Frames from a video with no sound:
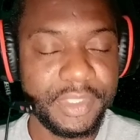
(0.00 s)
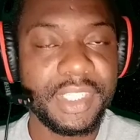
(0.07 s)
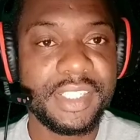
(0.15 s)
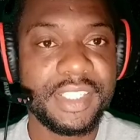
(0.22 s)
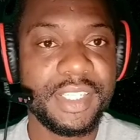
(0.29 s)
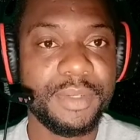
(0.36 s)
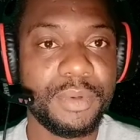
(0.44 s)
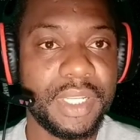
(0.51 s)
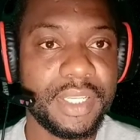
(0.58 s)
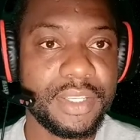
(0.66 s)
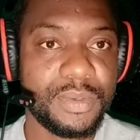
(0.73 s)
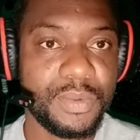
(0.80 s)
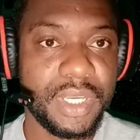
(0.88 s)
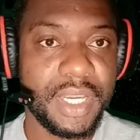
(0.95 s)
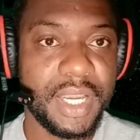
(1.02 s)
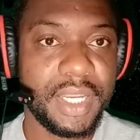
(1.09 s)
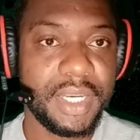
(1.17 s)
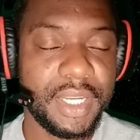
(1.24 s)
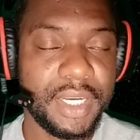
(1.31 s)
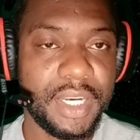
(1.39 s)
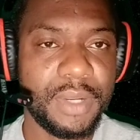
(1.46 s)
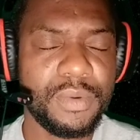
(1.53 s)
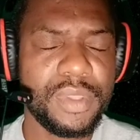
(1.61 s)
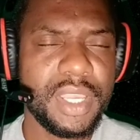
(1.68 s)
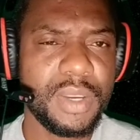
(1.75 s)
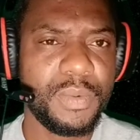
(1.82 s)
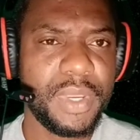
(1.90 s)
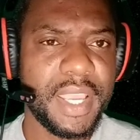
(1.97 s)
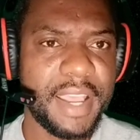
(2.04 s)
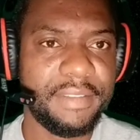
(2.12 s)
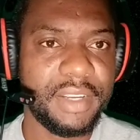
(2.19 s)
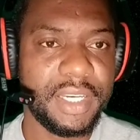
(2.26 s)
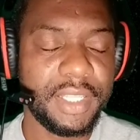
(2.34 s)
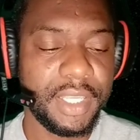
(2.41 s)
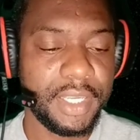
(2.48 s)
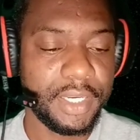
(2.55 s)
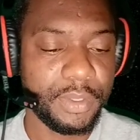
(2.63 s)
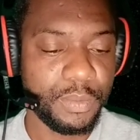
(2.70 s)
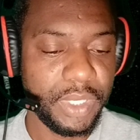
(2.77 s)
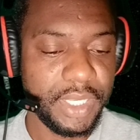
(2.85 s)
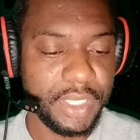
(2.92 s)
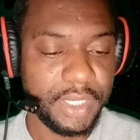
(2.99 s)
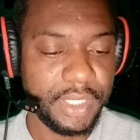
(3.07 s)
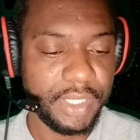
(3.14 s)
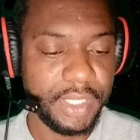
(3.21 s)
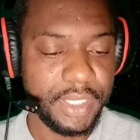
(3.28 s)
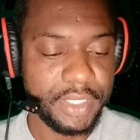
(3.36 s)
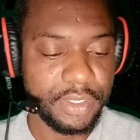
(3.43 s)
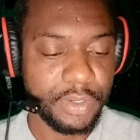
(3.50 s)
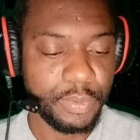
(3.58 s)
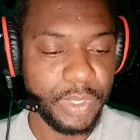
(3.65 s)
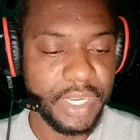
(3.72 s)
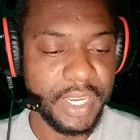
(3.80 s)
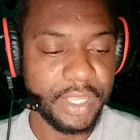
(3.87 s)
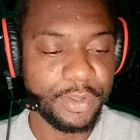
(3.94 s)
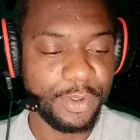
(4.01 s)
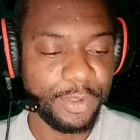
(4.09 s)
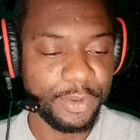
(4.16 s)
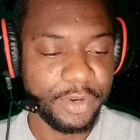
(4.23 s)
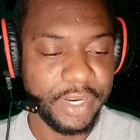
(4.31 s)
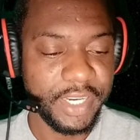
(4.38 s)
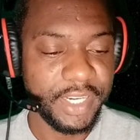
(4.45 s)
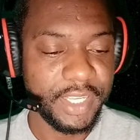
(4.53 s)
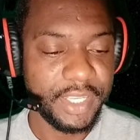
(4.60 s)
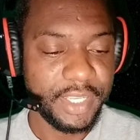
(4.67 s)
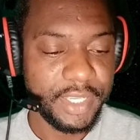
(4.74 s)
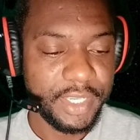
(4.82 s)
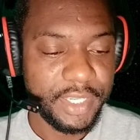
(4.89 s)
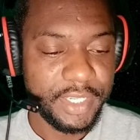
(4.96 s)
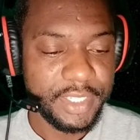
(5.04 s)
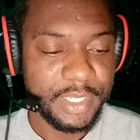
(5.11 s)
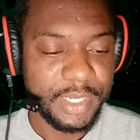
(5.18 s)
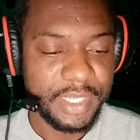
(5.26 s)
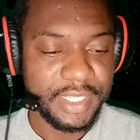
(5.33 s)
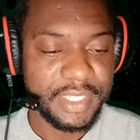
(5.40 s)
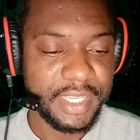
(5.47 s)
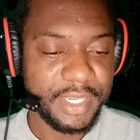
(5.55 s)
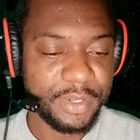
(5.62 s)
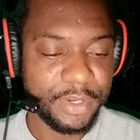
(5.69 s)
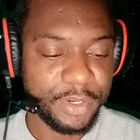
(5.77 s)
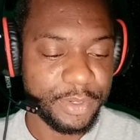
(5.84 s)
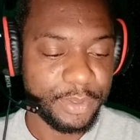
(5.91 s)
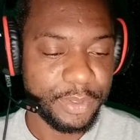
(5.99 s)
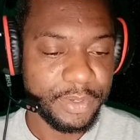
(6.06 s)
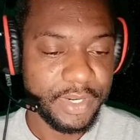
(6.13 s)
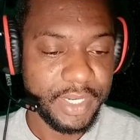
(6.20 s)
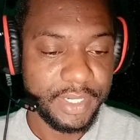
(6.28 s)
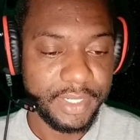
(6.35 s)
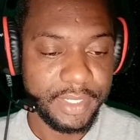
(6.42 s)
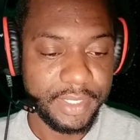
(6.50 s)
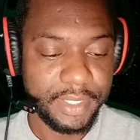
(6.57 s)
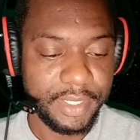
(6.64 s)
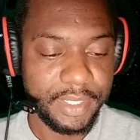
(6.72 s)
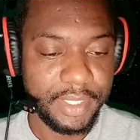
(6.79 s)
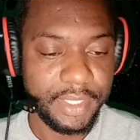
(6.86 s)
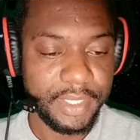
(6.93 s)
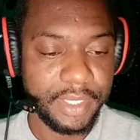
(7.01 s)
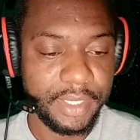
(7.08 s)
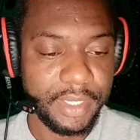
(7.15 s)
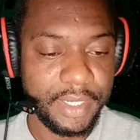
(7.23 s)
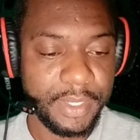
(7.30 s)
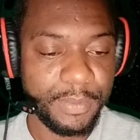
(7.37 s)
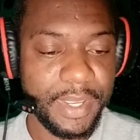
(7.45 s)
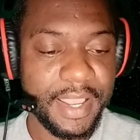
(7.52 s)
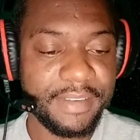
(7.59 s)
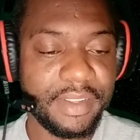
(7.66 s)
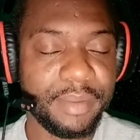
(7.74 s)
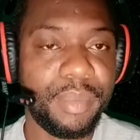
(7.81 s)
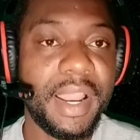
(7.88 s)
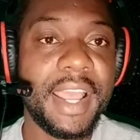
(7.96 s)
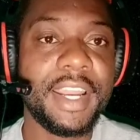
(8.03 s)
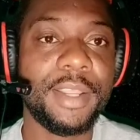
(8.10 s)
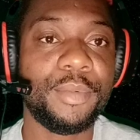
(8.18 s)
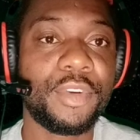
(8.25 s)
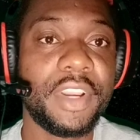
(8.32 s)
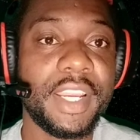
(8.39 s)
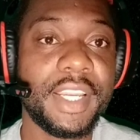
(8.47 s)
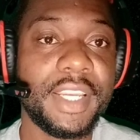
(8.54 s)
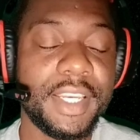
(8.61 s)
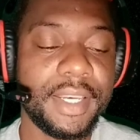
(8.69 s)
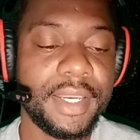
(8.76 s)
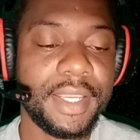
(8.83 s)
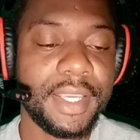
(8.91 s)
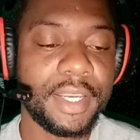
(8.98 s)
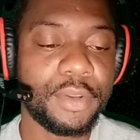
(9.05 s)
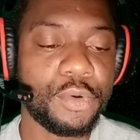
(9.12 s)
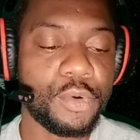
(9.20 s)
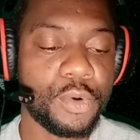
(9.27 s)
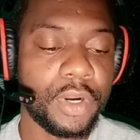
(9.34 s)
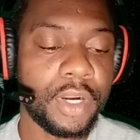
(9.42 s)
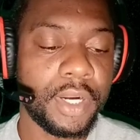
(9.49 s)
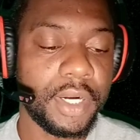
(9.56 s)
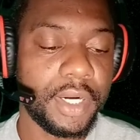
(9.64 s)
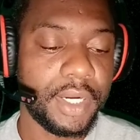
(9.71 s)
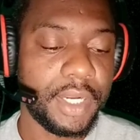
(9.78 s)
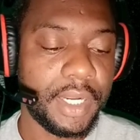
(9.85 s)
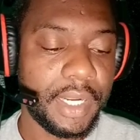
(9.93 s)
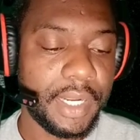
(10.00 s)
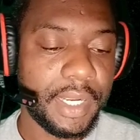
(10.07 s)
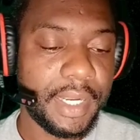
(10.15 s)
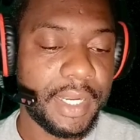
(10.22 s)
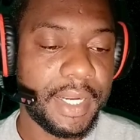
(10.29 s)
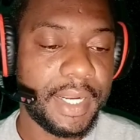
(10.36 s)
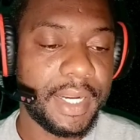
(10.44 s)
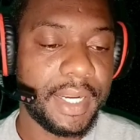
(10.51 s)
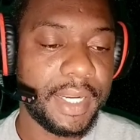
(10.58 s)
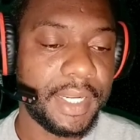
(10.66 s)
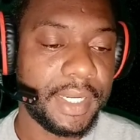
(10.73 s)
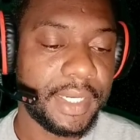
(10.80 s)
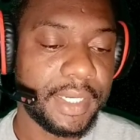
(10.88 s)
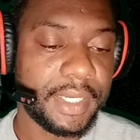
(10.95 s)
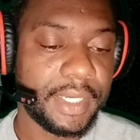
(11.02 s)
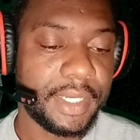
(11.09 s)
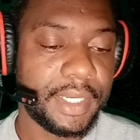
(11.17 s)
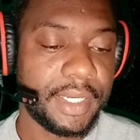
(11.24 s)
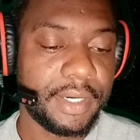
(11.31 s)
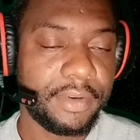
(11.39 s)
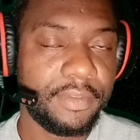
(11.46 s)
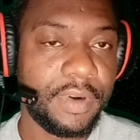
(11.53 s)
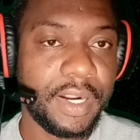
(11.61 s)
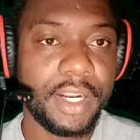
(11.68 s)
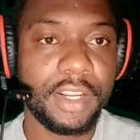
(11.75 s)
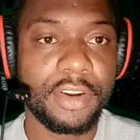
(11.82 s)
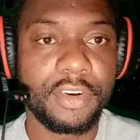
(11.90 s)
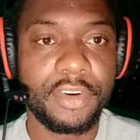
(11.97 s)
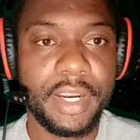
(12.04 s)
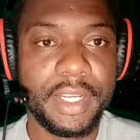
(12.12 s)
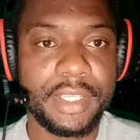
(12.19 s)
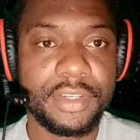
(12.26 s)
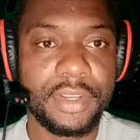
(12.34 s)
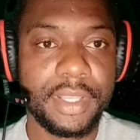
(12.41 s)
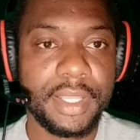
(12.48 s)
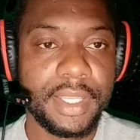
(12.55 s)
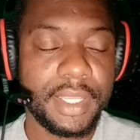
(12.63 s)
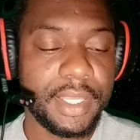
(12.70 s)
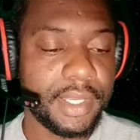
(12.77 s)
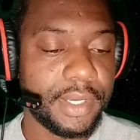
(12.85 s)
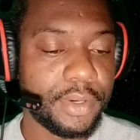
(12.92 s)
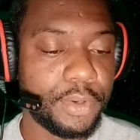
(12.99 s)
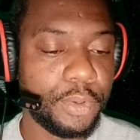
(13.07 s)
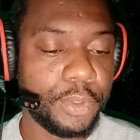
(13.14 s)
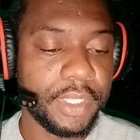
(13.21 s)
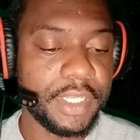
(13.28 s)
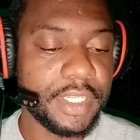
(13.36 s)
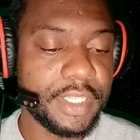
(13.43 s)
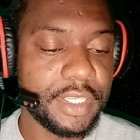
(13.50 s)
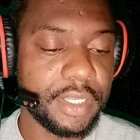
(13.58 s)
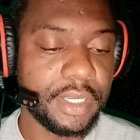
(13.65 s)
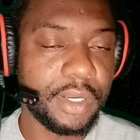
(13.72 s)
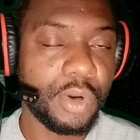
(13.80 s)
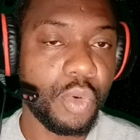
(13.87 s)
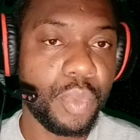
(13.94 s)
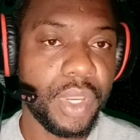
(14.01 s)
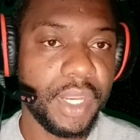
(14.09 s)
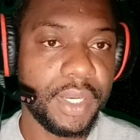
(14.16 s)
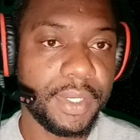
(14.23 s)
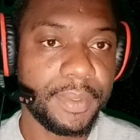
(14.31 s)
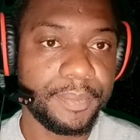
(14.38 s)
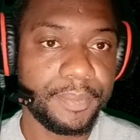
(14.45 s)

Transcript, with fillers: Let's see what else we got. I don't think we have anything in the weekly leagues. Oh, we got a gold crate. So let's take our gold crate. And then we have a platinum crate in our uh, regular crate holdings to open.